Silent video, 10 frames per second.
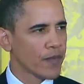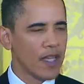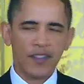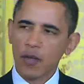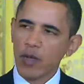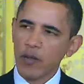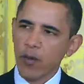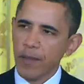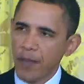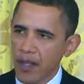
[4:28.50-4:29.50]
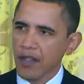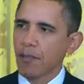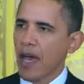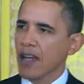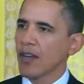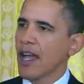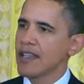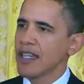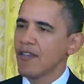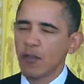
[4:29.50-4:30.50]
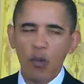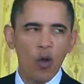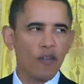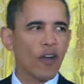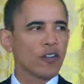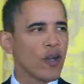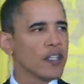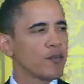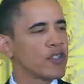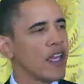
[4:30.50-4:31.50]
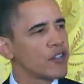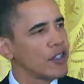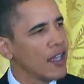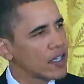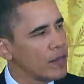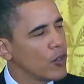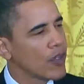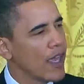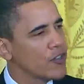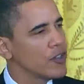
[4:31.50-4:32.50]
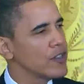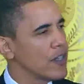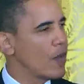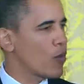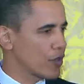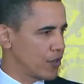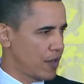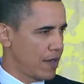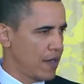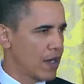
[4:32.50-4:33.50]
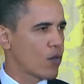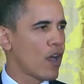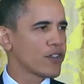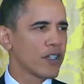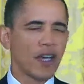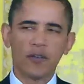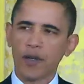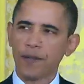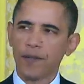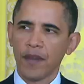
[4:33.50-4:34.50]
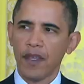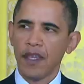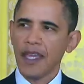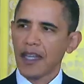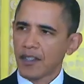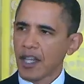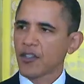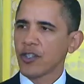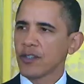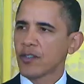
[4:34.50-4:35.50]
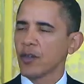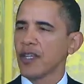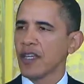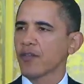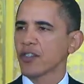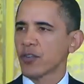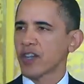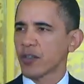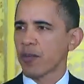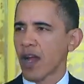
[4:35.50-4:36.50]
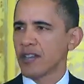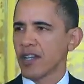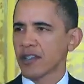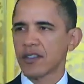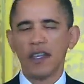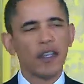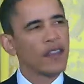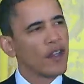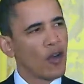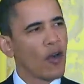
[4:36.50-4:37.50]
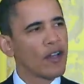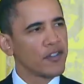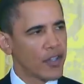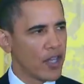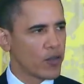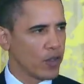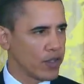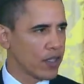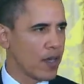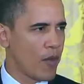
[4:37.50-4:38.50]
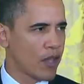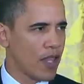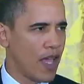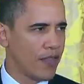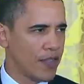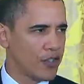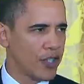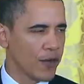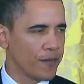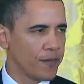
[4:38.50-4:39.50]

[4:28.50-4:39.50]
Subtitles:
I said we'd rebuild and modernize even more of our transportation and communications networks across the country, in addition to the infrastructure projects that are already scheduled to come online this year.